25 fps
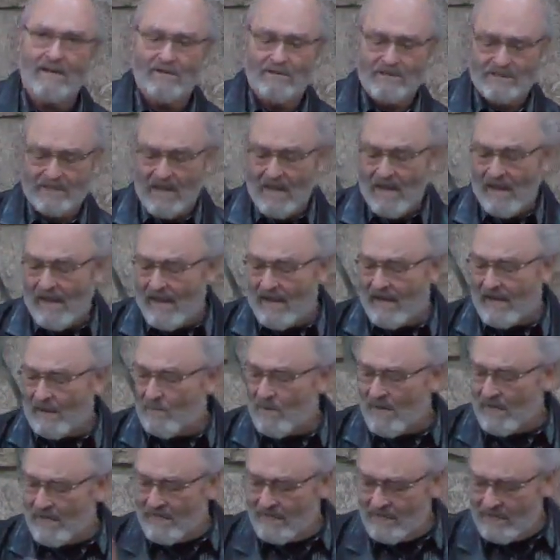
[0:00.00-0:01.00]
close. And I
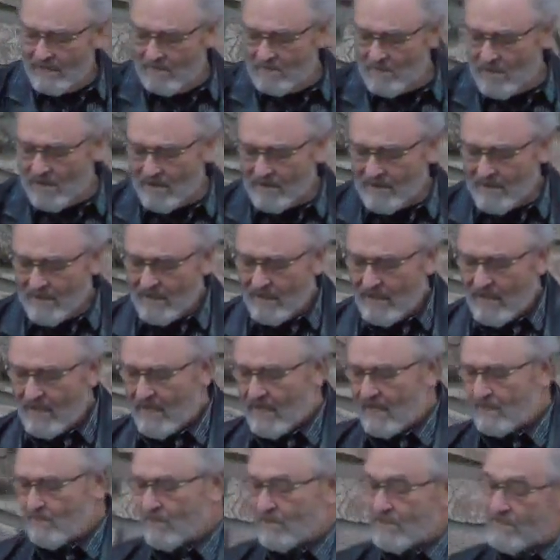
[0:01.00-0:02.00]
went into the market,
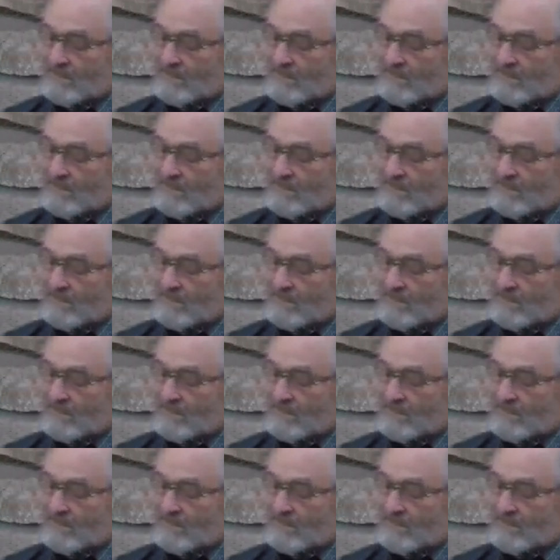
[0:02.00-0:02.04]
and I